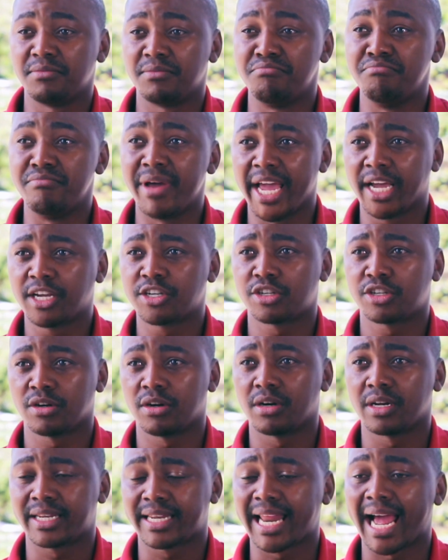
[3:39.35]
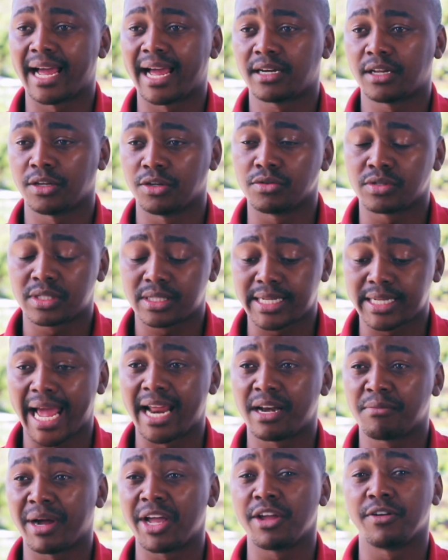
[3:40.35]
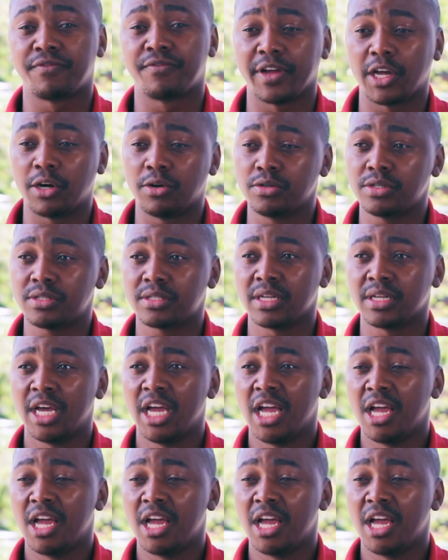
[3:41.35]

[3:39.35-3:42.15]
Make sure that you stand by your values.